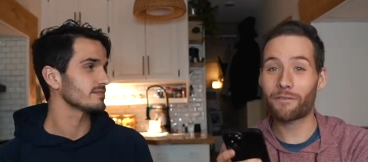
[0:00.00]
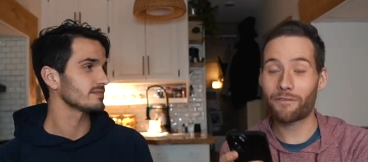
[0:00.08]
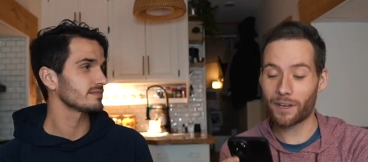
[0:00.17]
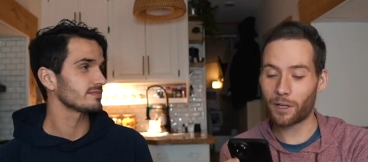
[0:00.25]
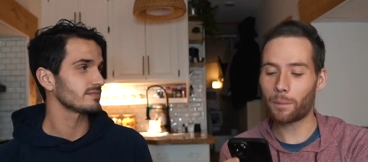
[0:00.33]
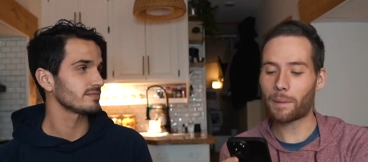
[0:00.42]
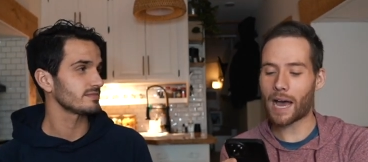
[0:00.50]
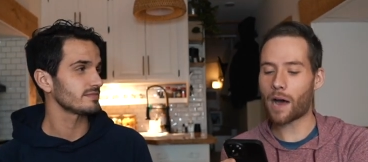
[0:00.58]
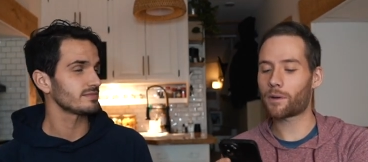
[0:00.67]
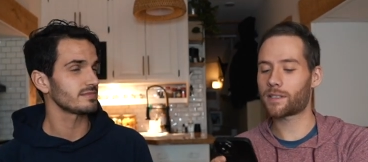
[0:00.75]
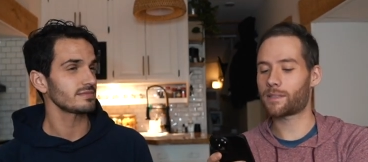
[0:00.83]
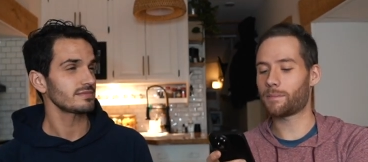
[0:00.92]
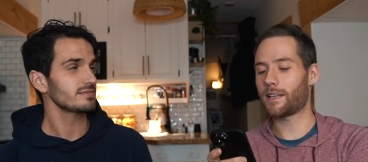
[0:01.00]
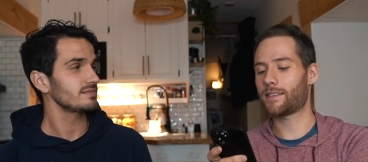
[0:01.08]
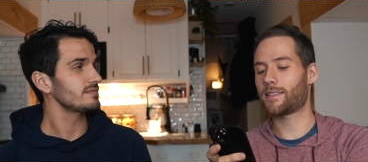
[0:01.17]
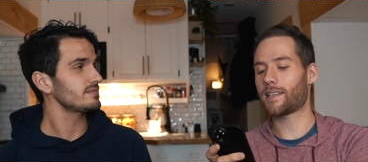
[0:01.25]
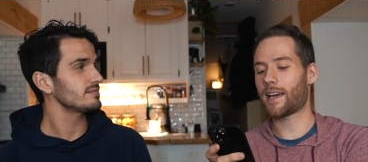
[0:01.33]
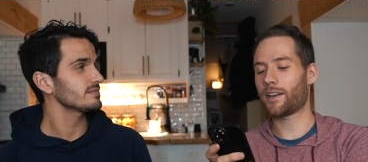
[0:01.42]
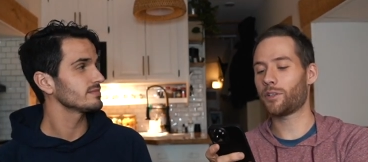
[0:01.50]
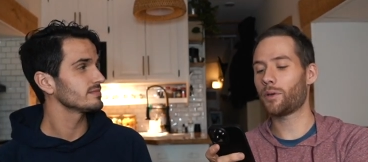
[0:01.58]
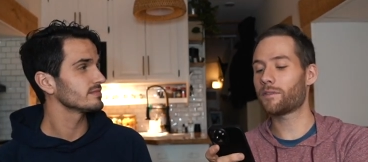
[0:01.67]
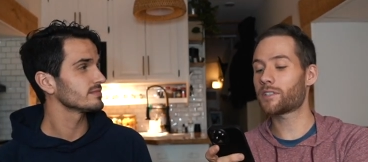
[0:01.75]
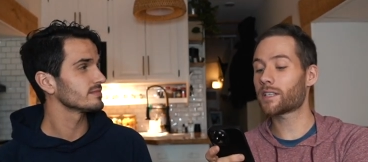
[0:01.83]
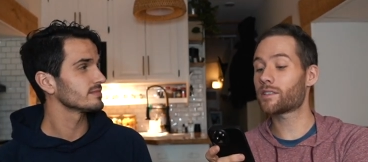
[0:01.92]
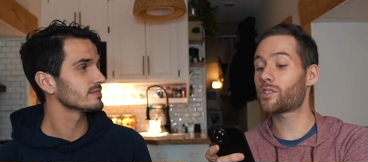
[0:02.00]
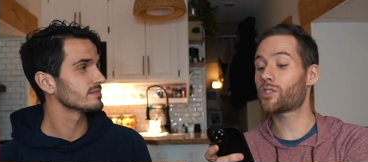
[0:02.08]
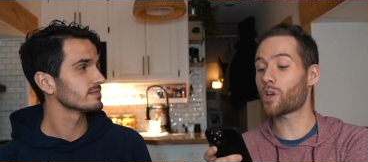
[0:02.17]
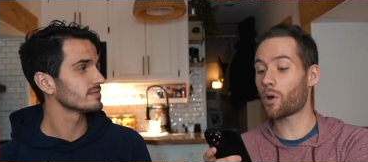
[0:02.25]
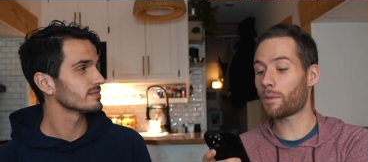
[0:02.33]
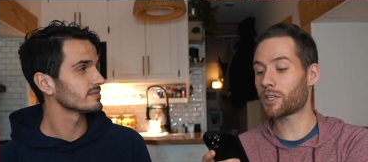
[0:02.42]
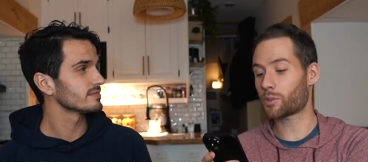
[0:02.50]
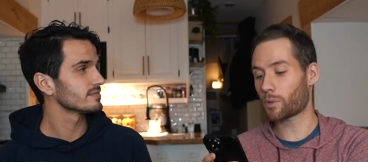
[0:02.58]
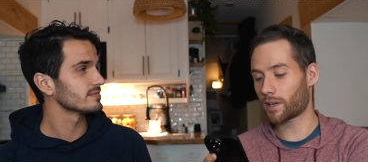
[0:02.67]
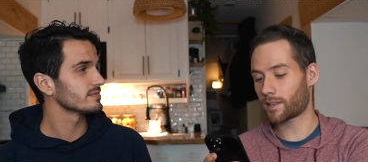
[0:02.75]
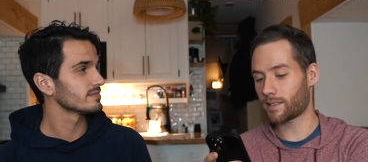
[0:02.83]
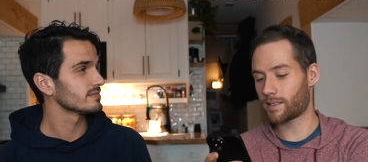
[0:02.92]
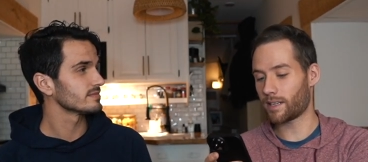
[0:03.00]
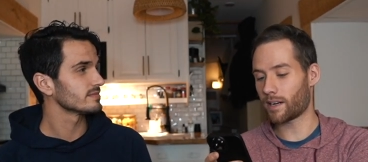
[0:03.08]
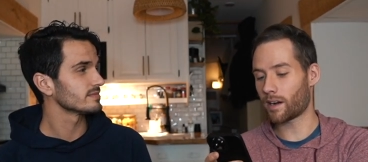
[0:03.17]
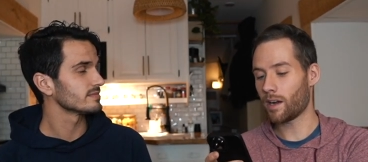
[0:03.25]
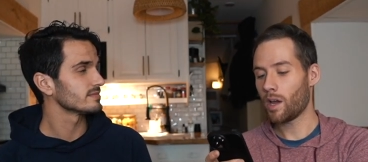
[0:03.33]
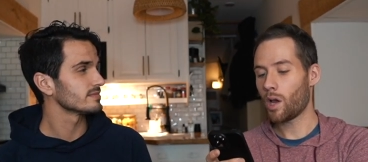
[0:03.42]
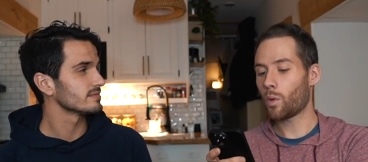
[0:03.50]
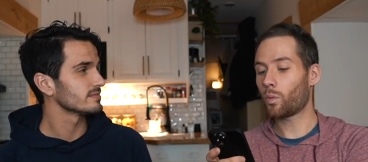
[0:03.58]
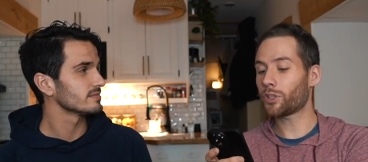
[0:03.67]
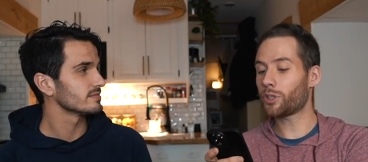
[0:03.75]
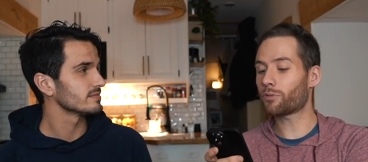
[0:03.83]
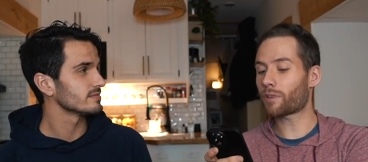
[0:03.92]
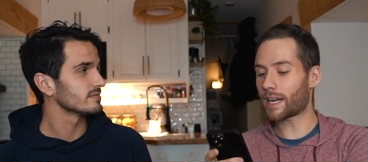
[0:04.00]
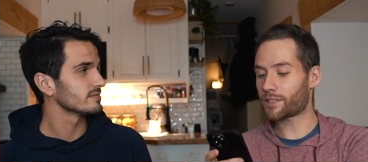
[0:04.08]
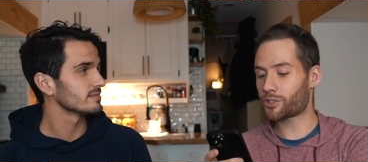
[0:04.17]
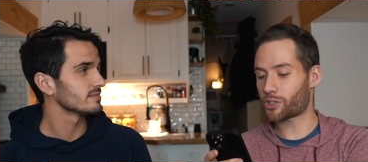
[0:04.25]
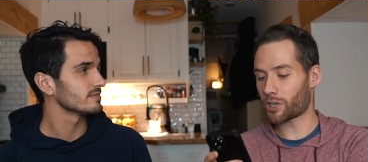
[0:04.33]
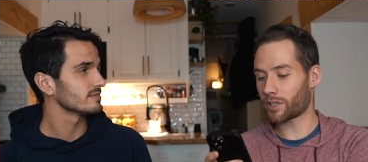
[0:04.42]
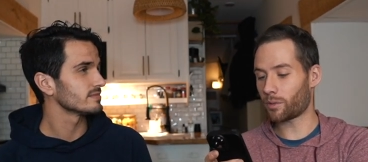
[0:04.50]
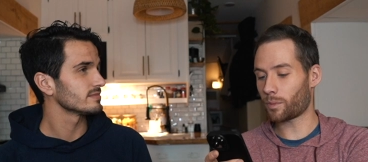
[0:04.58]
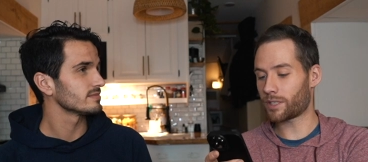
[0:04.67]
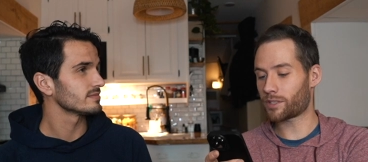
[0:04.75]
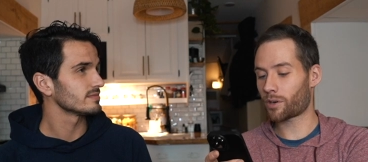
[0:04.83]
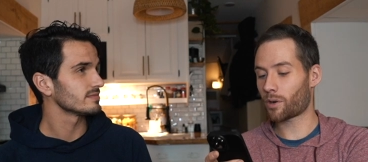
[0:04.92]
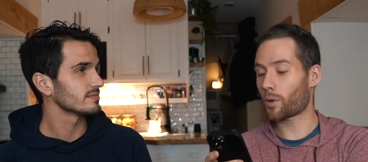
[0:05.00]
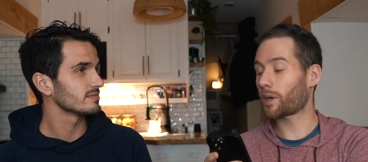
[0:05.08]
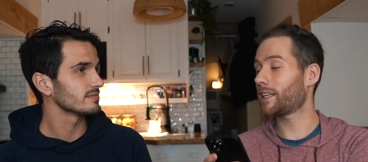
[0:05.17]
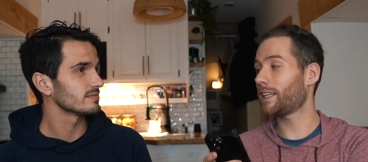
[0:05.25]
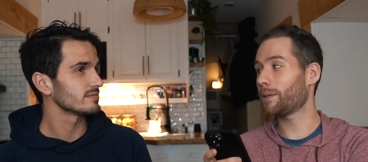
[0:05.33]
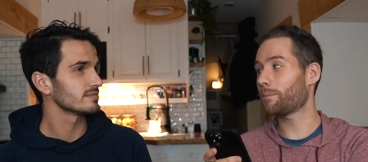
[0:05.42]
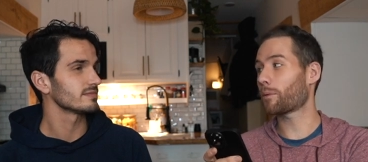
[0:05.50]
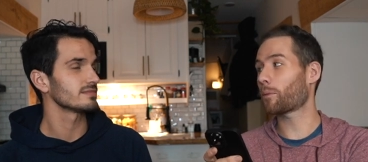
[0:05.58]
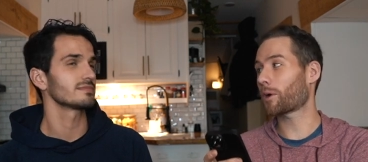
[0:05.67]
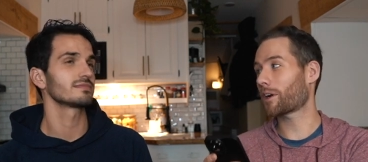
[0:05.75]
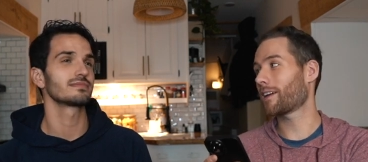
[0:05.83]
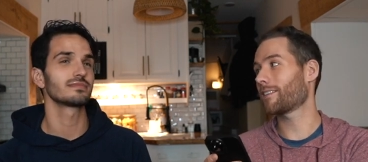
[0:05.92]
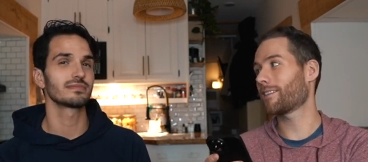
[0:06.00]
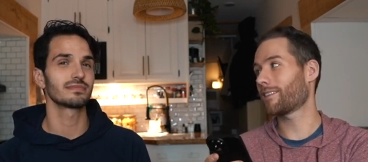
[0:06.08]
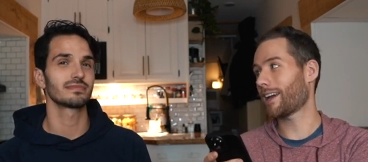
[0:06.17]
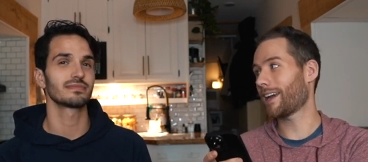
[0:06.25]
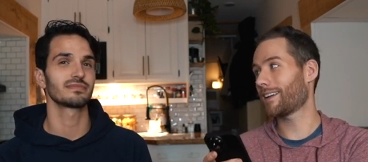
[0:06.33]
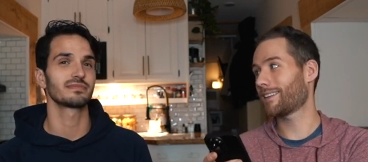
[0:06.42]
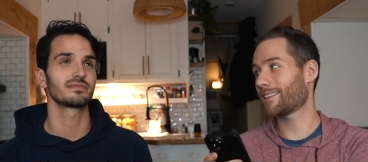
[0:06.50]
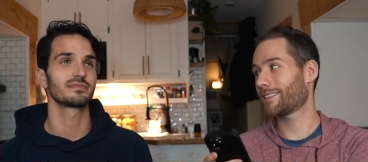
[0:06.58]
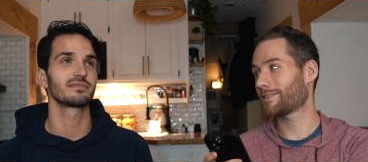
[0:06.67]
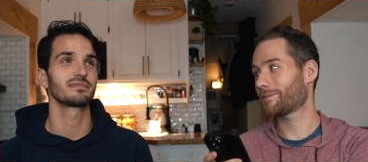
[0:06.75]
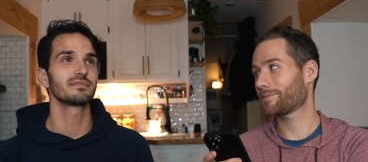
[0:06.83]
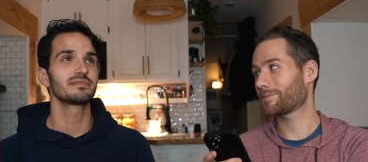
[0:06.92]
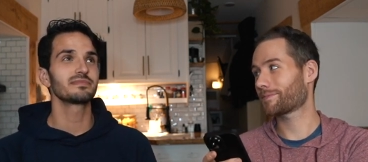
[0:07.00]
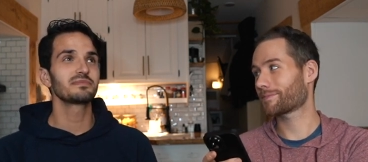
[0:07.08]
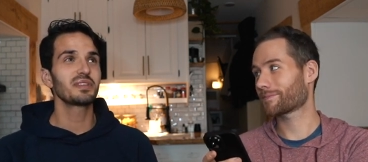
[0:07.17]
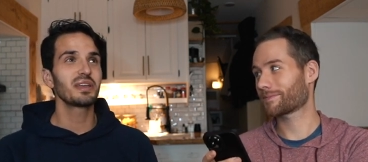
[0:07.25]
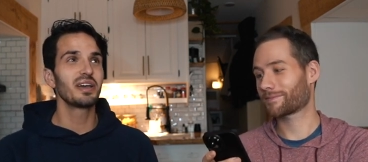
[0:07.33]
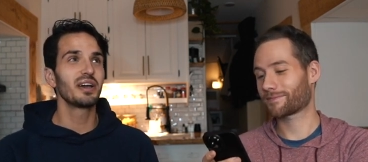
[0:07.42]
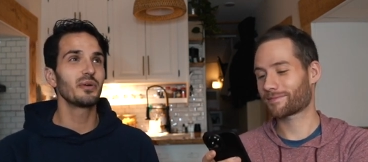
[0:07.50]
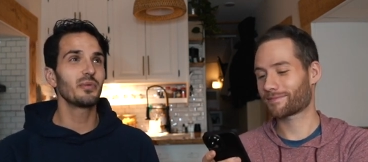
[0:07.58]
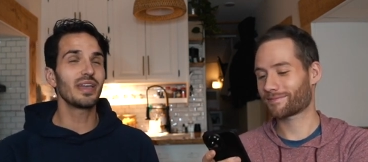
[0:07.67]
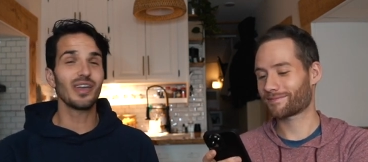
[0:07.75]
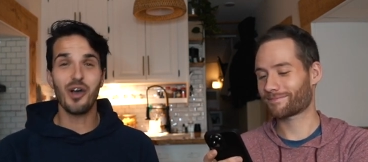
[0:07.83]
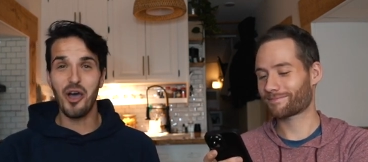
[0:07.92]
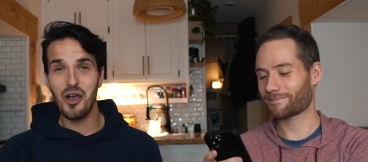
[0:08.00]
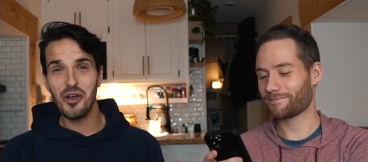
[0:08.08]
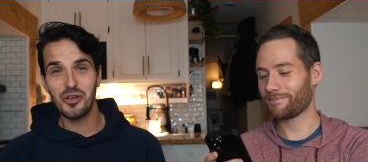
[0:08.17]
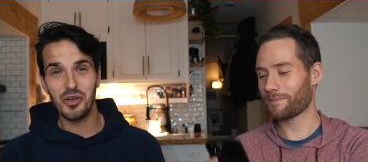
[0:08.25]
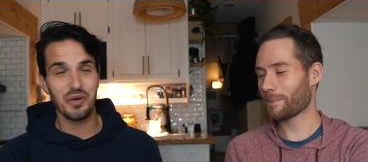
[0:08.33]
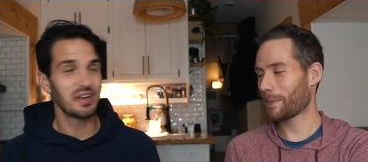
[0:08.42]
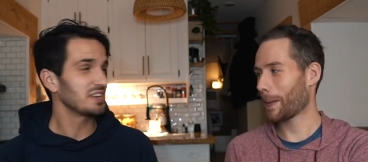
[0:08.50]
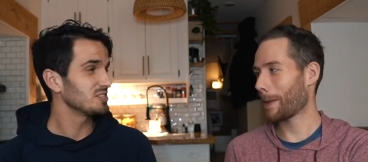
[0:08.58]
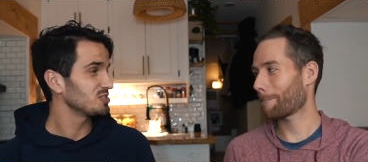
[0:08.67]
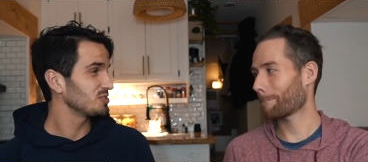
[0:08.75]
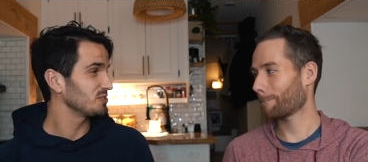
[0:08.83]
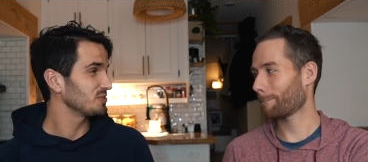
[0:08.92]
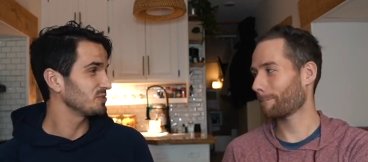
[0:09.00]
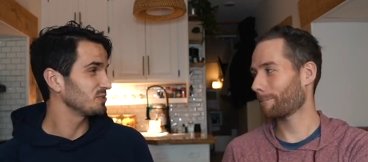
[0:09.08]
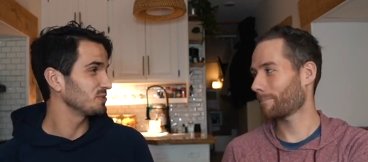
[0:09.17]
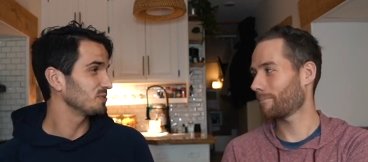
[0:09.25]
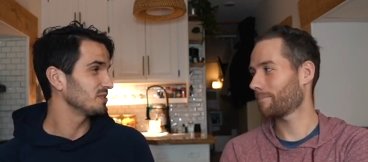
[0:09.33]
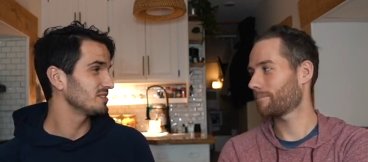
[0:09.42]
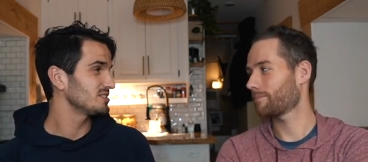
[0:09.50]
Speaker 1: Phil Powell Smith said, you have done so much work this year. Will you rest during the winter or keep working the land? We are going
Speaker 2: to